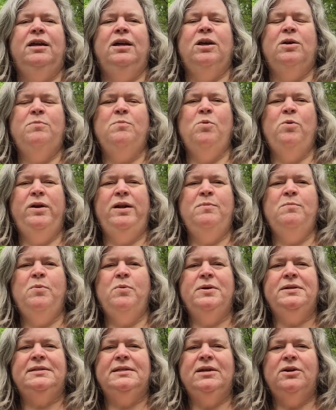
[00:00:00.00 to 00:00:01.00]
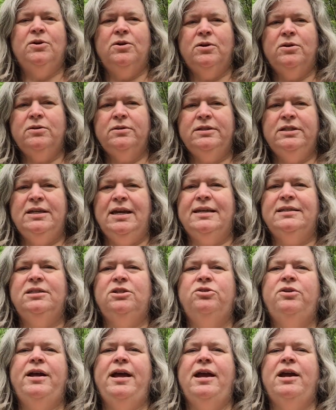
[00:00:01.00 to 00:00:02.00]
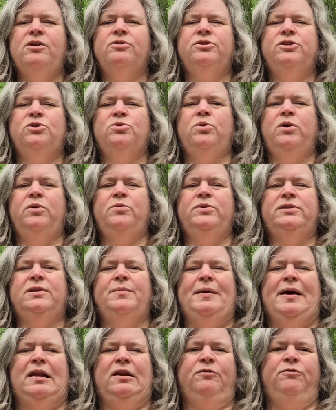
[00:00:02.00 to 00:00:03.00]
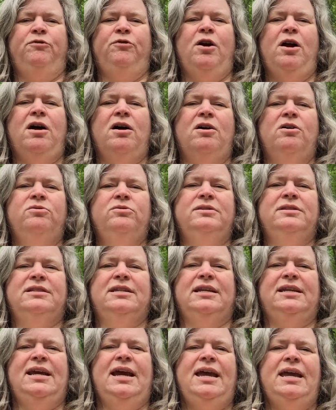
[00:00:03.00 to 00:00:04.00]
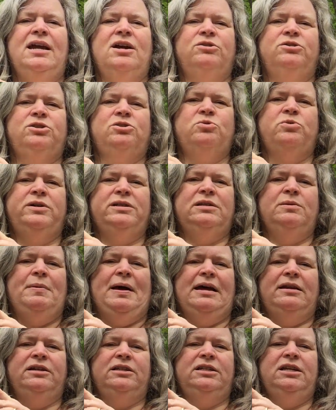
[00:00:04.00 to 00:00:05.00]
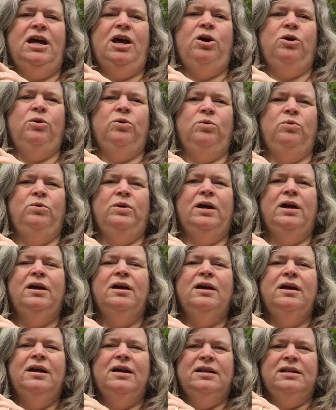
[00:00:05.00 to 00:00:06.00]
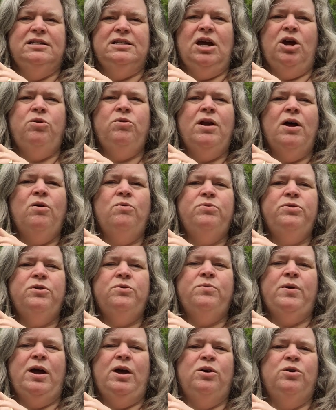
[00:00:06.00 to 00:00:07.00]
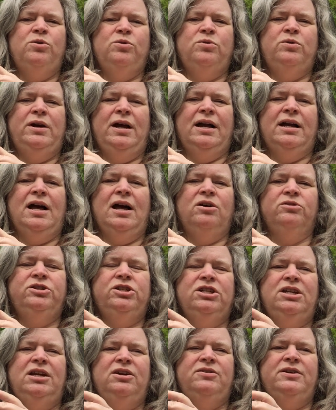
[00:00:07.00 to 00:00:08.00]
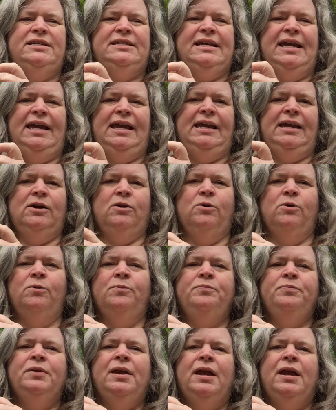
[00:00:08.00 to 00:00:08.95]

Good morning, boys and girls. Yesterday our story was about a frog. Today our story is about a toad. Toad on the Road, a cautionary tale.